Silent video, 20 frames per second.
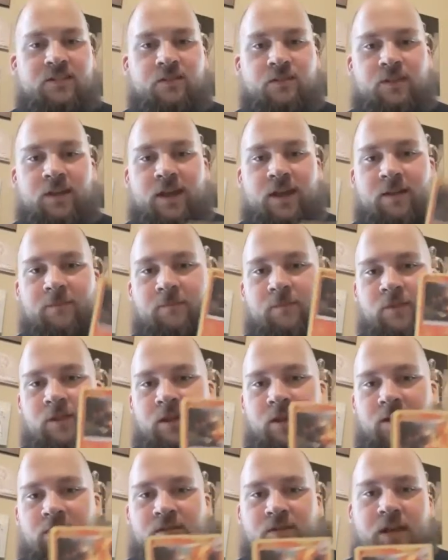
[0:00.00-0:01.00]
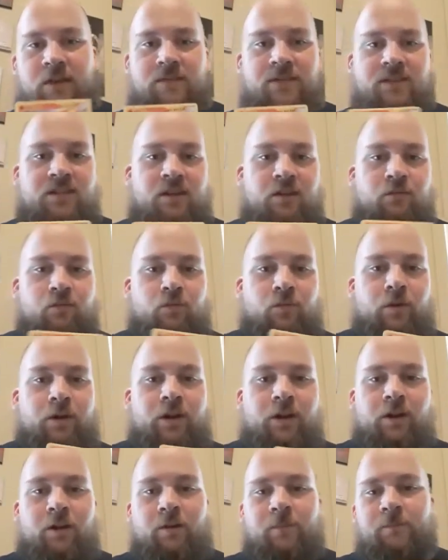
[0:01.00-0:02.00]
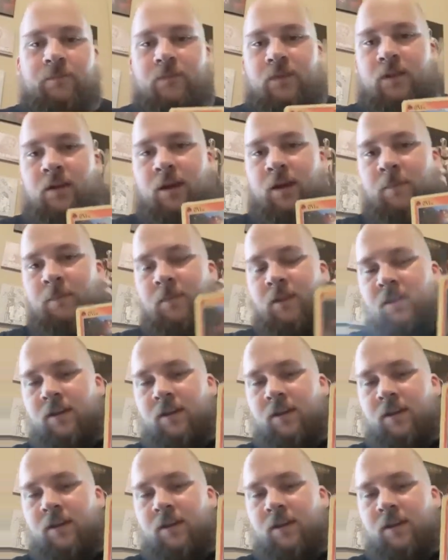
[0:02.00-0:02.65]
do that. Okay, so you have Incineroar here. Okay,